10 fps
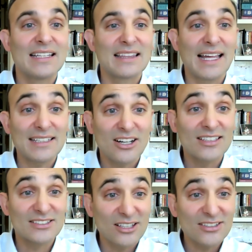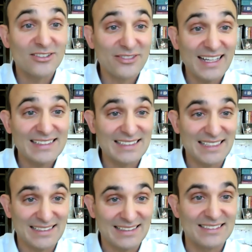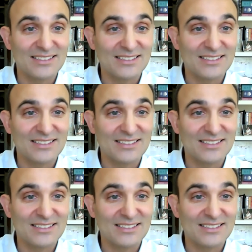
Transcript: That colleague's also vaccinated,